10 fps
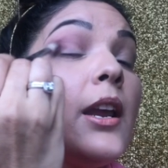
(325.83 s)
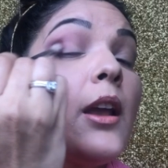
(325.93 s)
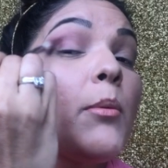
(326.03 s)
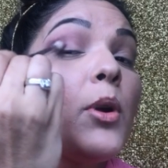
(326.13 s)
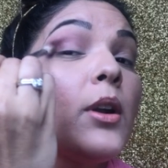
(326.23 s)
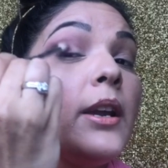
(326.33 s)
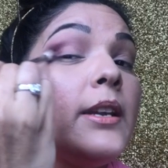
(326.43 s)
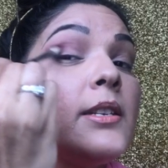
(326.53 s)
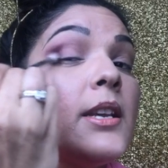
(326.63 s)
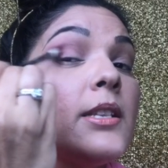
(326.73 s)
and I'm gonna
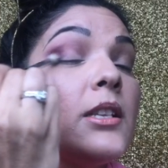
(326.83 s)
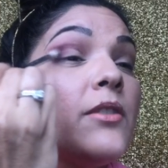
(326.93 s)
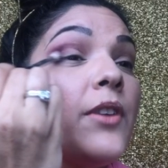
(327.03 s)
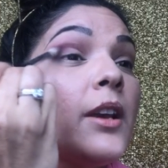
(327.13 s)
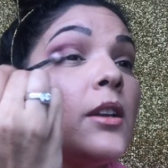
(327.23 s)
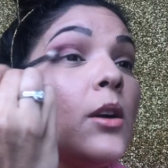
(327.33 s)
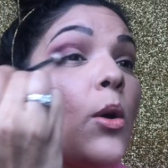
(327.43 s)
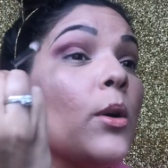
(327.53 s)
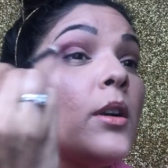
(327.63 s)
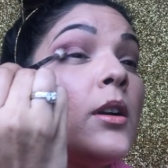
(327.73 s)
intensify the
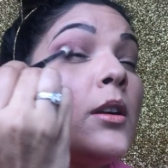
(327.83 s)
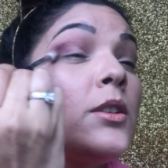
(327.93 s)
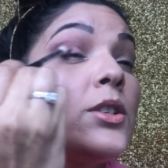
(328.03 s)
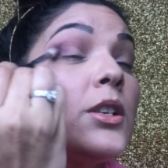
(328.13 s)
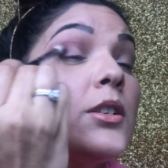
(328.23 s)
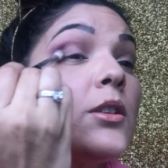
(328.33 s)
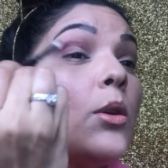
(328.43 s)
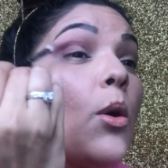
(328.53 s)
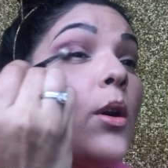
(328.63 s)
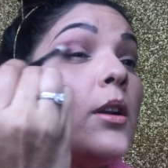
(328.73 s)
corner, just the
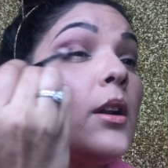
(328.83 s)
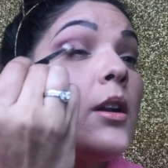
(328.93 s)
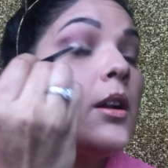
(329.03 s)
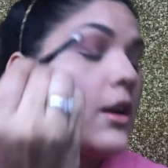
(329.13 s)
corner.